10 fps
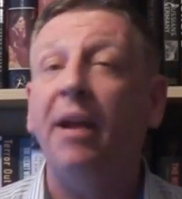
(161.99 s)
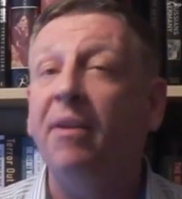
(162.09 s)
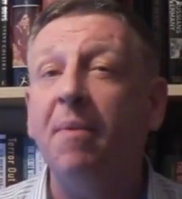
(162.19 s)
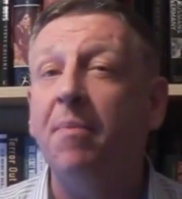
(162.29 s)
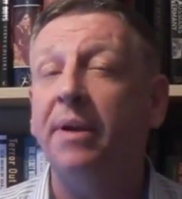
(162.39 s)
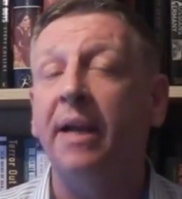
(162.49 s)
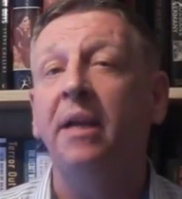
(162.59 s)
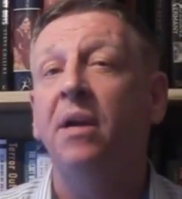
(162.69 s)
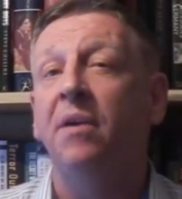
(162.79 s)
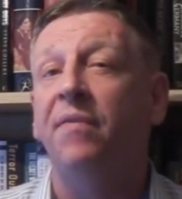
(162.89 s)
I remember when
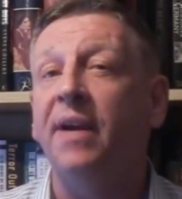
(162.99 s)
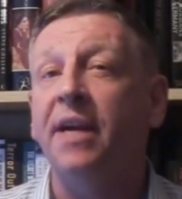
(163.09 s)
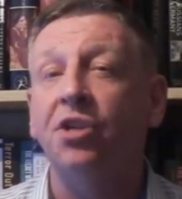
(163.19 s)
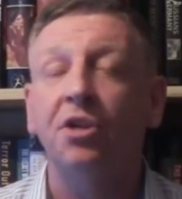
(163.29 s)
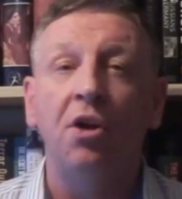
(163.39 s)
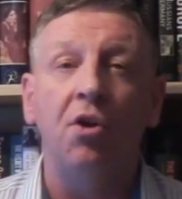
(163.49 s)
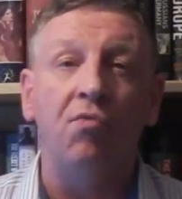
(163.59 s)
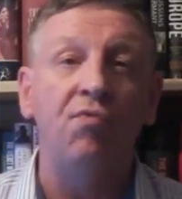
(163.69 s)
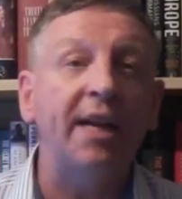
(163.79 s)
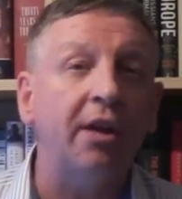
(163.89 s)
I first
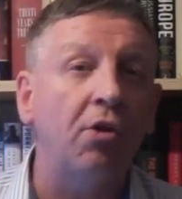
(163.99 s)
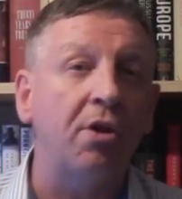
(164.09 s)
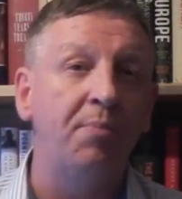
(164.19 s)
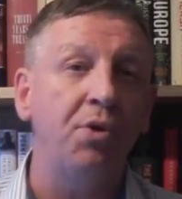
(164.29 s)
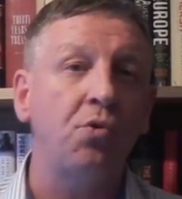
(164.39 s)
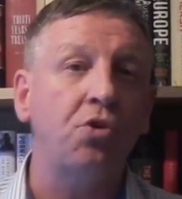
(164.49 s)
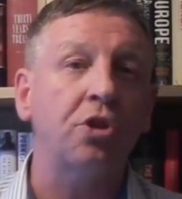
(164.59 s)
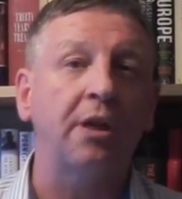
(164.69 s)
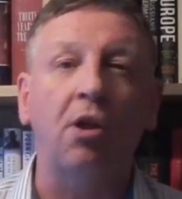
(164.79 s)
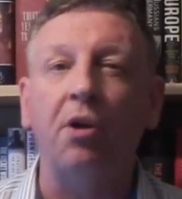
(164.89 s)
read a lot of
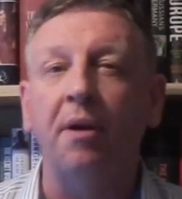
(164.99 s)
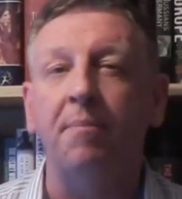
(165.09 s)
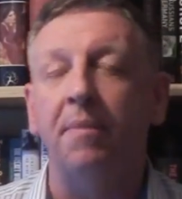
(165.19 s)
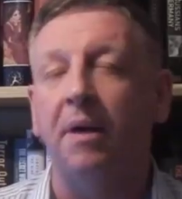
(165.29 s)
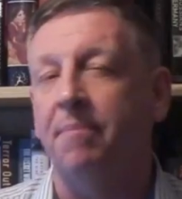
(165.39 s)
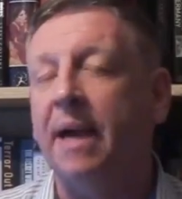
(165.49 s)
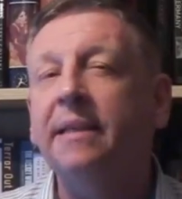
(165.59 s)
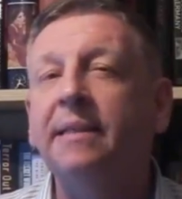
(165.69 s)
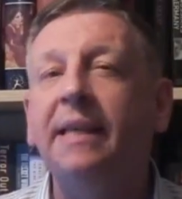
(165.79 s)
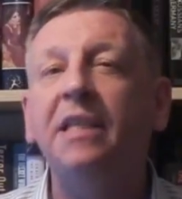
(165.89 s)
books and a lot of uh,
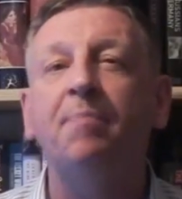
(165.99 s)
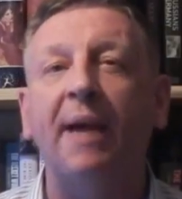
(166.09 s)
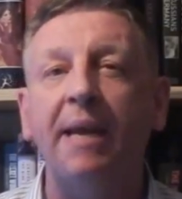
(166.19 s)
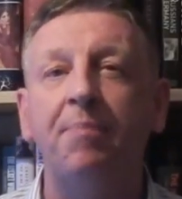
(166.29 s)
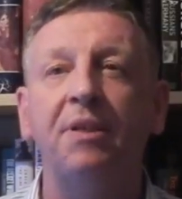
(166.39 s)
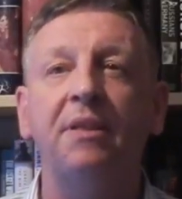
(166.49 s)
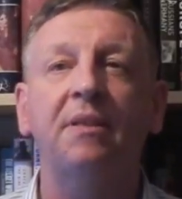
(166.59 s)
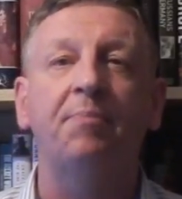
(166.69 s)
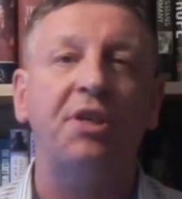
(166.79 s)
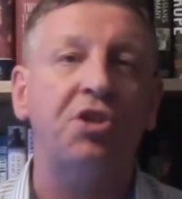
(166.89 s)
magazines,
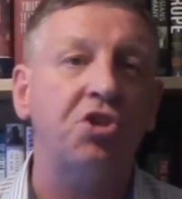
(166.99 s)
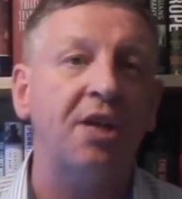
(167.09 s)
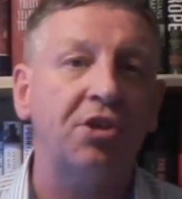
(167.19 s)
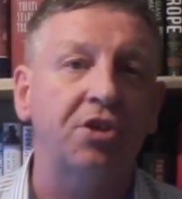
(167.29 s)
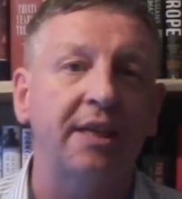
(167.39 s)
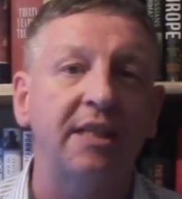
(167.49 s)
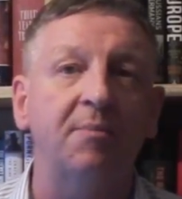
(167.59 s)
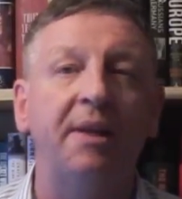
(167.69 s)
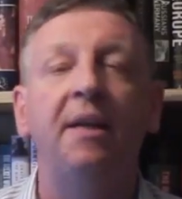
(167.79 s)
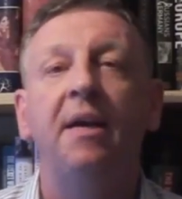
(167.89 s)
papers, British
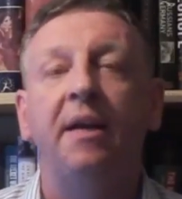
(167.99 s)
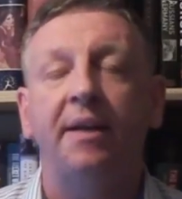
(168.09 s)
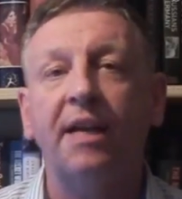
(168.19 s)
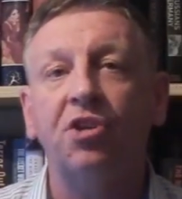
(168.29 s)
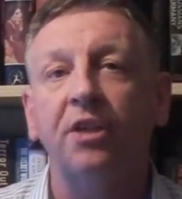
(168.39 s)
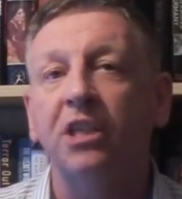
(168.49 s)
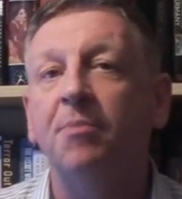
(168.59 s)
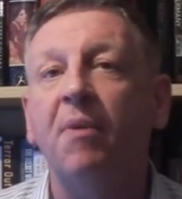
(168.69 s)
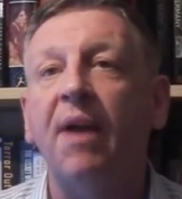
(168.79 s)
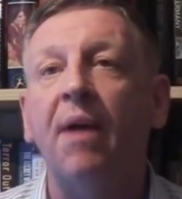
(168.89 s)
nationalism and
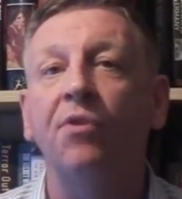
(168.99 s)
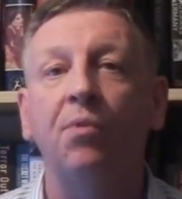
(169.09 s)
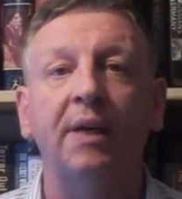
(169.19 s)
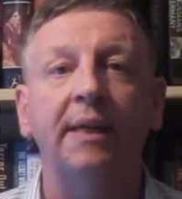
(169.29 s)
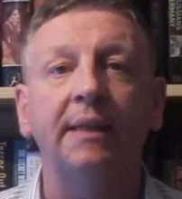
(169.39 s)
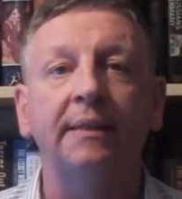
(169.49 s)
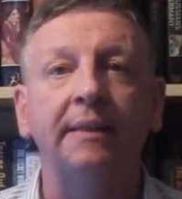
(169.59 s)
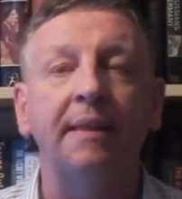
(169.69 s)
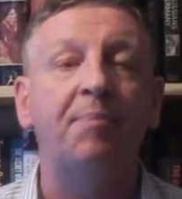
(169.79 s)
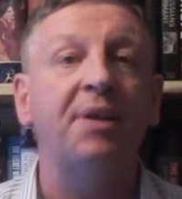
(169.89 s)
nationalism around the world
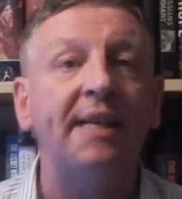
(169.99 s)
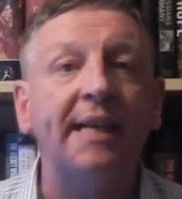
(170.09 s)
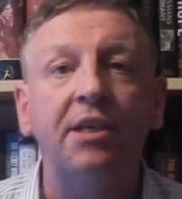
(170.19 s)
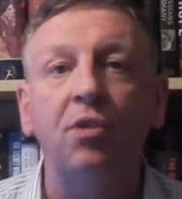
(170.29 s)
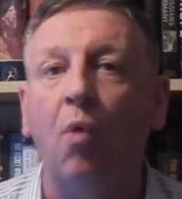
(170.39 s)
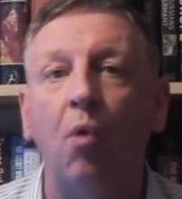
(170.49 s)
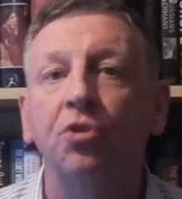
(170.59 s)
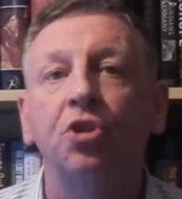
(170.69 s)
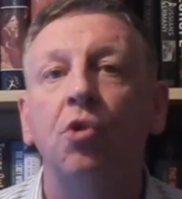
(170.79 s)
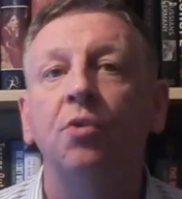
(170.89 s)
and it predicted what
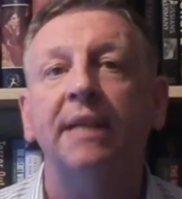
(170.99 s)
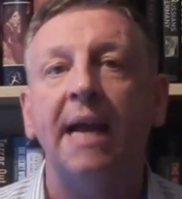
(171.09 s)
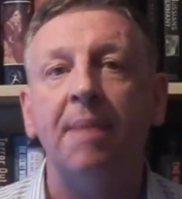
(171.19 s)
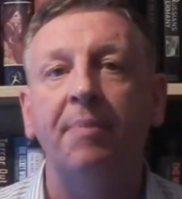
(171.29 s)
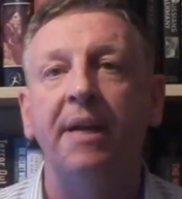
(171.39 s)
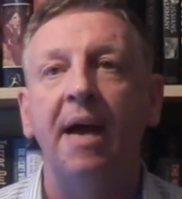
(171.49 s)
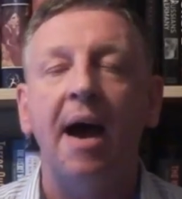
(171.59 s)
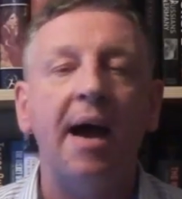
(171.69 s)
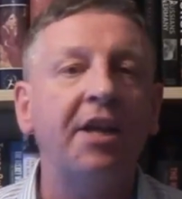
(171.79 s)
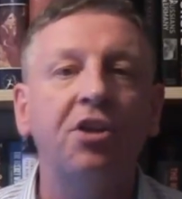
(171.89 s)
was going to happen.
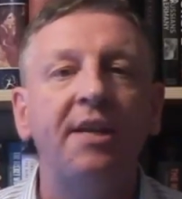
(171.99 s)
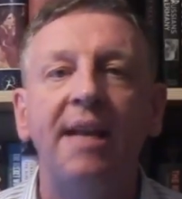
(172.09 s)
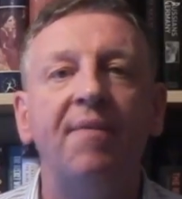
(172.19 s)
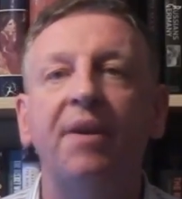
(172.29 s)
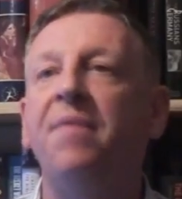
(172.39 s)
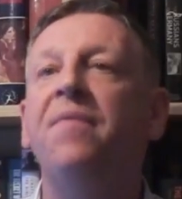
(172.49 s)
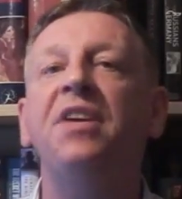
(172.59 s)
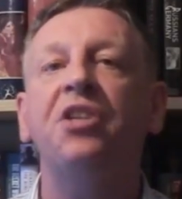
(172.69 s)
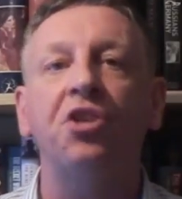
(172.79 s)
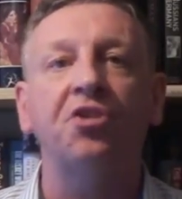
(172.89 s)
I could never
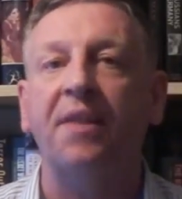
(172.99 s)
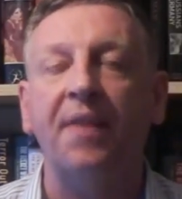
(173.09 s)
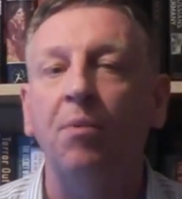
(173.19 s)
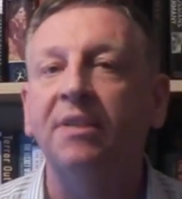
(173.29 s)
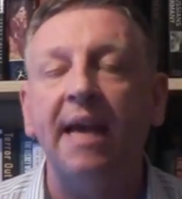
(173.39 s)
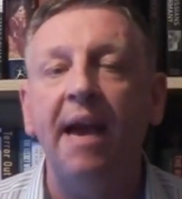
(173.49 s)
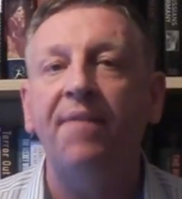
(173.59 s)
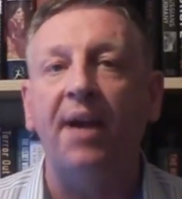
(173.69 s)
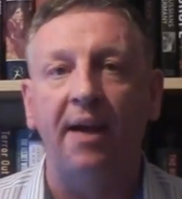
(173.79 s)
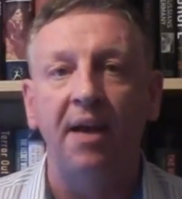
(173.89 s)
envisage that that was
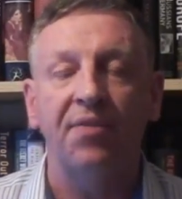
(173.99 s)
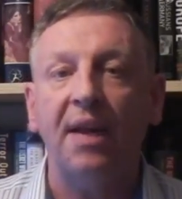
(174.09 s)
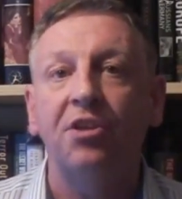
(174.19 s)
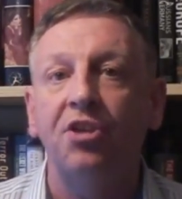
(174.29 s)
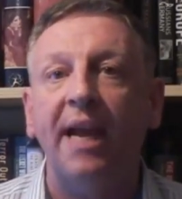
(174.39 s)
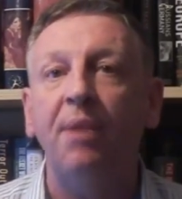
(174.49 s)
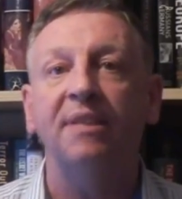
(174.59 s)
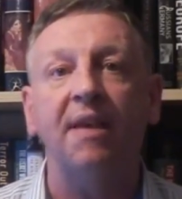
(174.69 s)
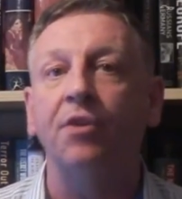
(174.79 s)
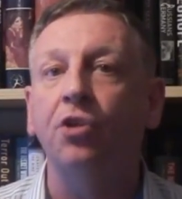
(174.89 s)
ever, that day
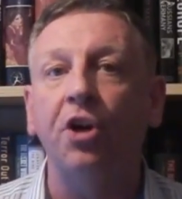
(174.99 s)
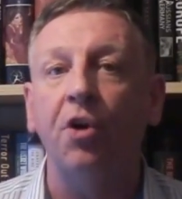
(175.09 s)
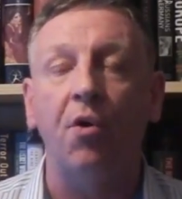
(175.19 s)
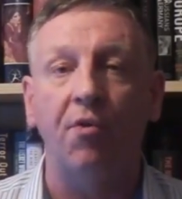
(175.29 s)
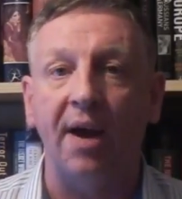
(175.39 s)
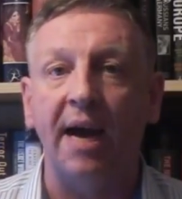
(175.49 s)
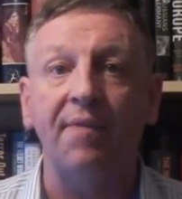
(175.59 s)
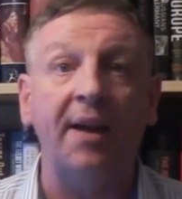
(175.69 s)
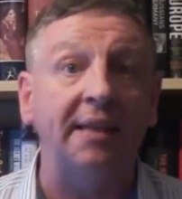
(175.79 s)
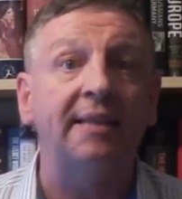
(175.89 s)
was ever going to
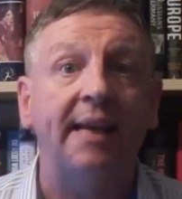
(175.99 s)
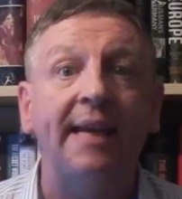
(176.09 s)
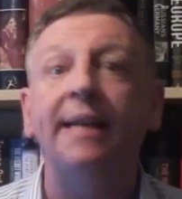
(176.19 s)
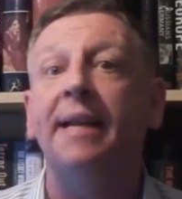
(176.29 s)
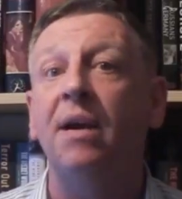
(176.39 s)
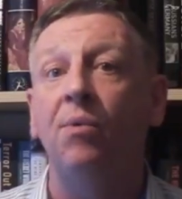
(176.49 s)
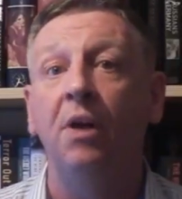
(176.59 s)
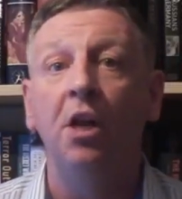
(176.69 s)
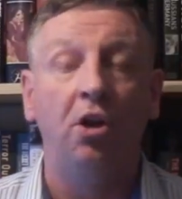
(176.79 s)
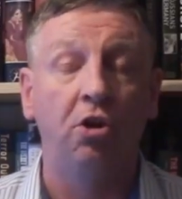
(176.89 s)
arrive and it's here now.